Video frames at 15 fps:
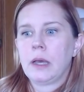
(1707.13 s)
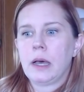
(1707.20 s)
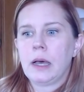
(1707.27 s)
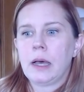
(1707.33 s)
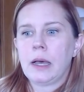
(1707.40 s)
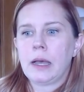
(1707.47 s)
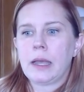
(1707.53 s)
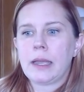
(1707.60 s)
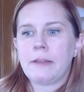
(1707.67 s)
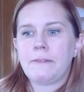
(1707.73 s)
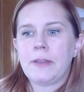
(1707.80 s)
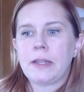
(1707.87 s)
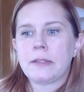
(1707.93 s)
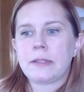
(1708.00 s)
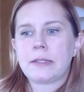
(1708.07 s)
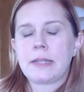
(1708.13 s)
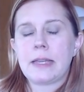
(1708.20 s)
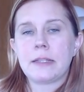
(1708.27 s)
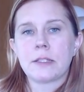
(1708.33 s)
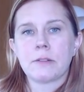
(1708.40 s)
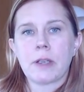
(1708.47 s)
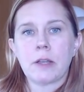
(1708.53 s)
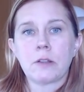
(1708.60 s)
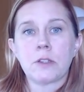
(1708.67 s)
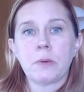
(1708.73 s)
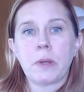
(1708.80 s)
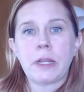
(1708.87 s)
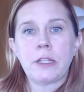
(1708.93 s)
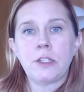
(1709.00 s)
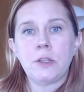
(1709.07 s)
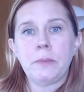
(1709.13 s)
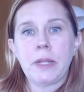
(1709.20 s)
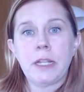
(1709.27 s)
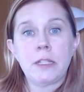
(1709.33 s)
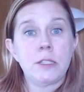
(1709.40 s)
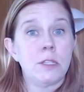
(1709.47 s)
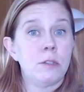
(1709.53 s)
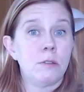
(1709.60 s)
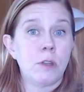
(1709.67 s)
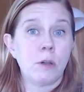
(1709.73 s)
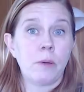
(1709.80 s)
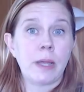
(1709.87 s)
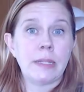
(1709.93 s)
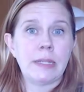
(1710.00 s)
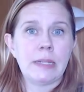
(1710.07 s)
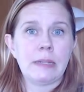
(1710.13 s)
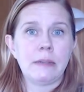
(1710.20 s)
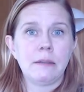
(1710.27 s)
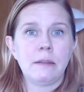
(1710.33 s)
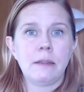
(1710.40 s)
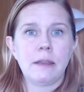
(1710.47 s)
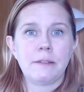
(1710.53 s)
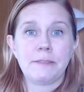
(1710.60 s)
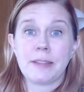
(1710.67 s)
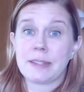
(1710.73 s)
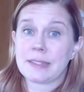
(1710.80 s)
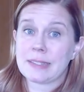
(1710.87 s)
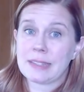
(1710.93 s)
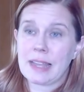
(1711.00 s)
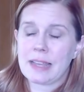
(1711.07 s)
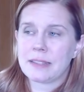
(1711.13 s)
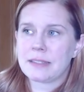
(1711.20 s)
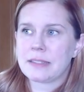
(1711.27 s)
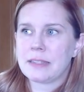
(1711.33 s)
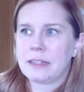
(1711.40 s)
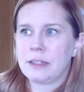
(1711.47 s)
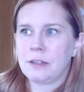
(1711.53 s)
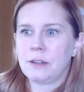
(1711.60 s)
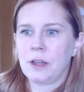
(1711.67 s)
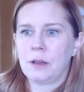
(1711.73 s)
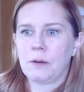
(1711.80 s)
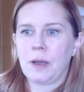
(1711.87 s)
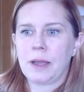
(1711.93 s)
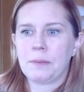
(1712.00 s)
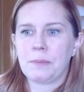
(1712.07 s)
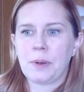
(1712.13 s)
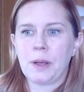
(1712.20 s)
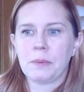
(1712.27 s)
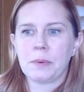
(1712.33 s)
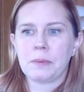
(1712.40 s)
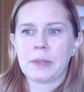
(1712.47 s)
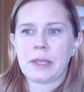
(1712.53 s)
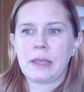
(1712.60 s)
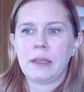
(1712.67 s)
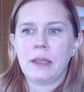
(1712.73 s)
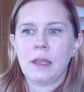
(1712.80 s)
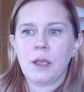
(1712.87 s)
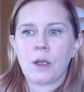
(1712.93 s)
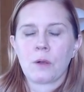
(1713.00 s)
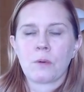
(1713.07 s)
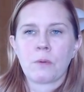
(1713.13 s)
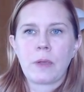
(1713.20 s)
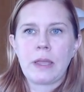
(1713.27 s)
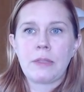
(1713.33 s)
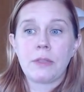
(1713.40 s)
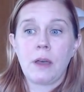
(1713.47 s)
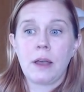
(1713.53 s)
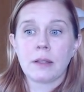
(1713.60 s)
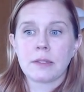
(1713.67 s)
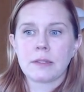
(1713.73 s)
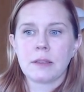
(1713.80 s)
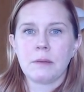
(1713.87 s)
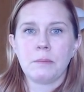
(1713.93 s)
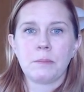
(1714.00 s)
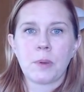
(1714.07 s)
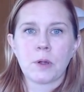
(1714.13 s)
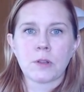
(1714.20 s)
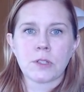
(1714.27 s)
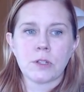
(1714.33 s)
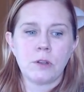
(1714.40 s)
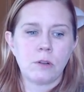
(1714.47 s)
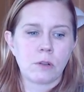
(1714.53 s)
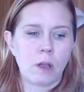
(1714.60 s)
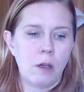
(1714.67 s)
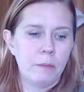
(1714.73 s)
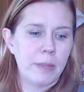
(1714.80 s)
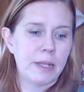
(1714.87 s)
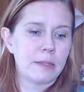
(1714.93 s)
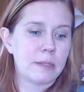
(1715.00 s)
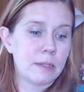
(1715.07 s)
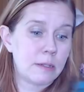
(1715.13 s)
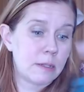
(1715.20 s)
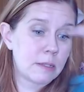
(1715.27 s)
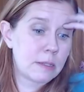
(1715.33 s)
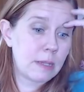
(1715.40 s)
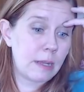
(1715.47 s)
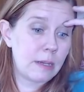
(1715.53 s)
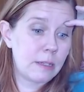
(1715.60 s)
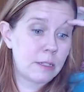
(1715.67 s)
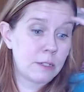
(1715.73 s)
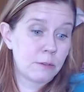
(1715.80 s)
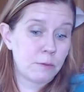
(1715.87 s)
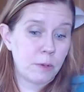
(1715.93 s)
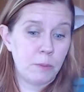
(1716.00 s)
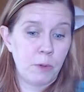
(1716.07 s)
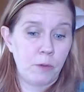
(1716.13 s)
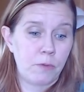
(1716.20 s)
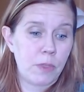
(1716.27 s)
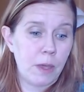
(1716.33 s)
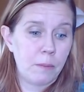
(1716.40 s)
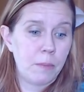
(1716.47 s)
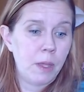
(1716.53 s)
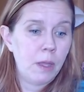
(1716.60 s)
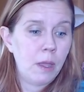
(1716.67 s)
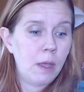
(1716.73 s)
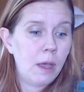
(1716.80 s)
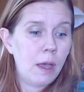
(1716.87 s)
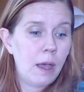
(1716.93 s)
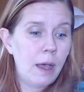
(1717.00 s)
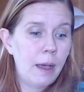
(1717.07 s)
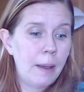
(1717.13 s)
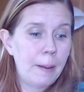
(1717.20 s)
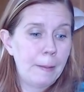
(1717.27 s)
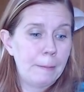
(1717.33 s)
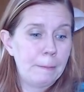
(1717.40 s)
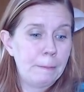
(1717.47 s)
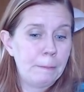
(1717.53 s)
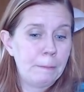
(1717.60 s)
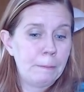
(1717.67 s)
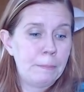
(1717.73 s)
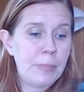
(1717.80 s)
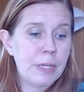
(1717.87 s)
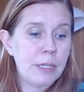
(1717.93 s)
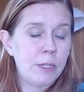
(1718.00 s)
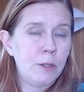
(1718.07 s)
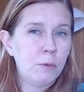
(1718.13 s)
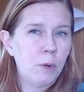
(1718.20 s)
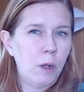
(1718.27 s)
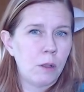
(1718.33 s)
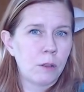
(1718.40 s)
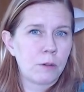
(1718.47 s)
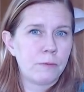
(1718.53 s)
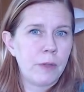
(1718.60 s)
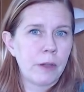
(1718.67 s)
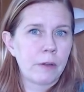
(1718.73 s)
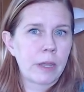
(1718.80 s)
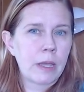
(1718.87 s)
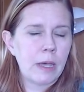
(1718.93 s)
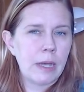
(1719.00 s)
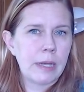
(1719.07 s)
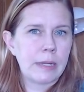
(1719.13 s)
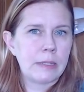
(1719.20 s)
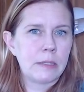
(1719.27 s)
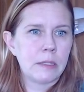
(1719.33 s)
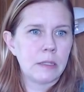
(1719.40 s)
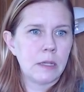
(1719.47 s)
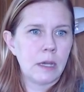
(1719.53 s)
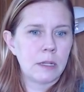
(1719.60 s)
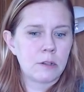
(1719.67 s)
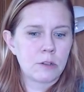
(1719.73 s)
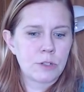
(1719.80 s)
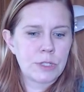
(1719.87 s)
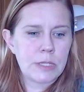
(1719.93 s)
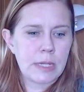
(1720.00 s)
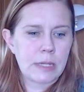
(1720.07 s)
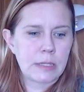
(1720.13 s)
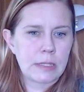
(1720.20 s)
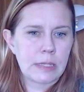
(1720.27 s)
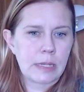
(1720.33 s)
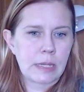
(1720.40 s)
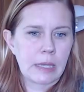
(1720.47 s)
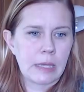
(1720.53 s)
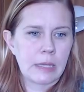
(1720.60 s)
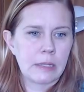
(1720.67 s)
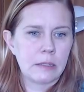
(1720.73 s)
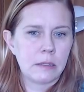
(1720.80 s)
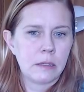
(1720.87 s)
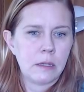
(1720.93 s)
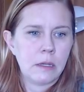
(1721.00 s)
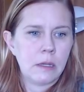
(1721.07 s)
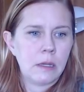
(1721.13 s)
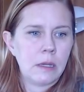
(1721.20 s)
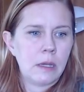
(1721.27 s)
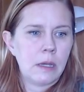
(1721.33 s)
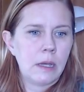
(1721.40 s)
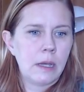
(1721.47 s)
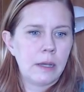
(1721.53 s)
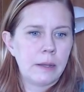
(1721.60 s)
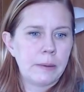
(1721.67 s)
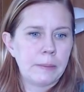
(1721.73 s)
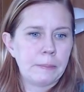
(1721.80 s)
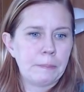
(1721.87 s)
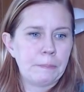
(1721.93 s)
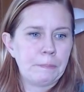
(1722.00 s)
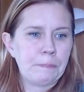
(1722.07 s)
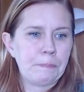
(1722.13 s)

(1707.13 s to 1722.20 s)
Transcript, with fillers: Uh, if it stays around 22 minutes, you know I didn't. If it's less, then you know I probably rethought some personal comments and decided to remove them. Um, but you all are very kind and understanding, and um,